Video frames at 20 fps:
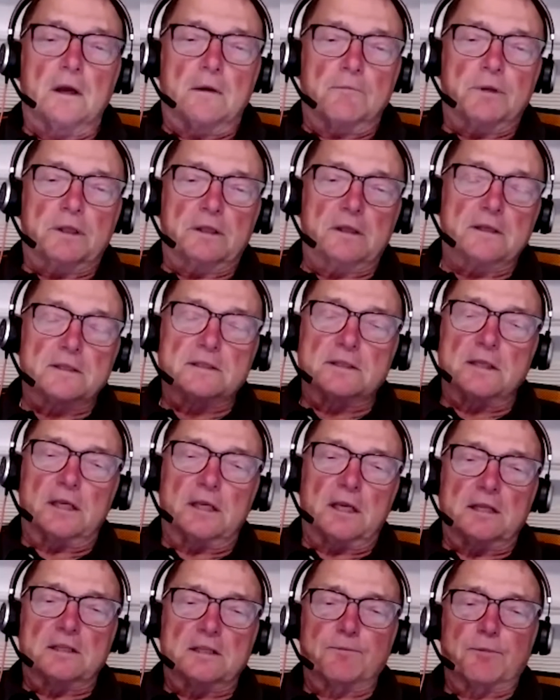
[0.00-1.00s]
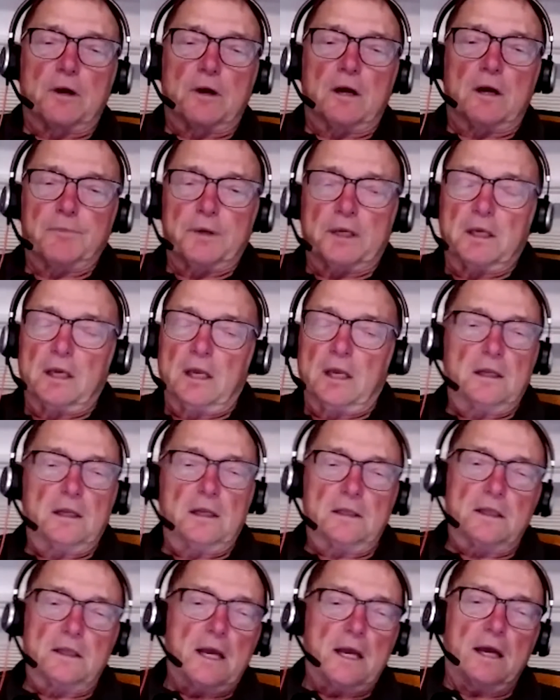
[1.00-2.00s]
But this thing gets
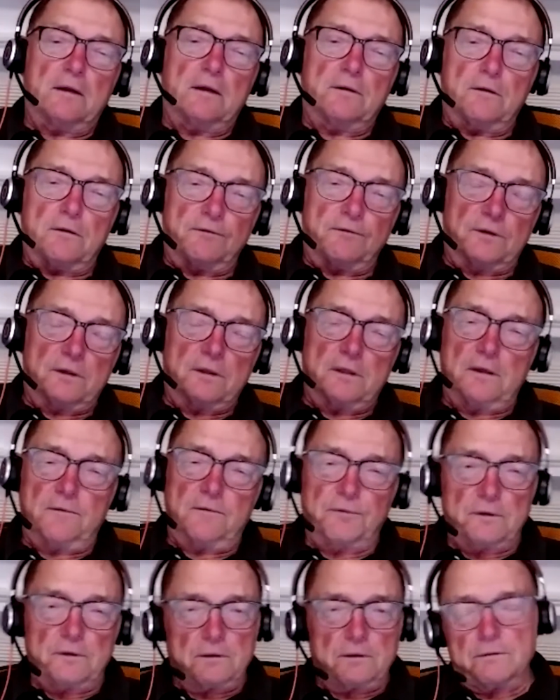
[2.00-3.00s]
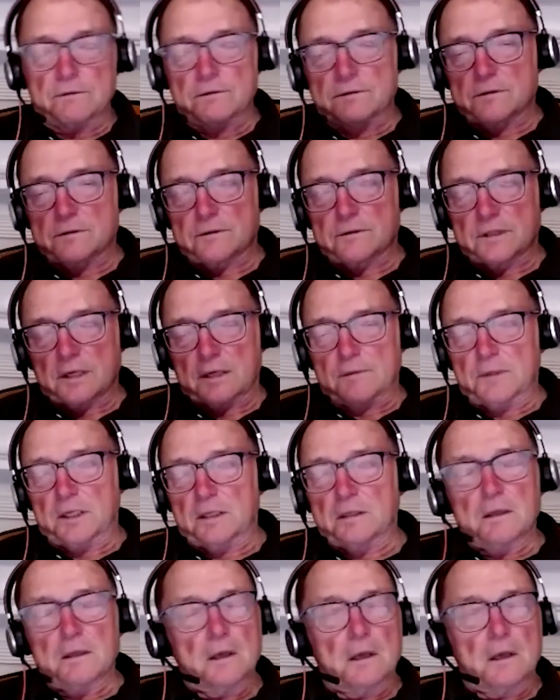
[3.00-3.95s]
propagated down over the different users. I mean,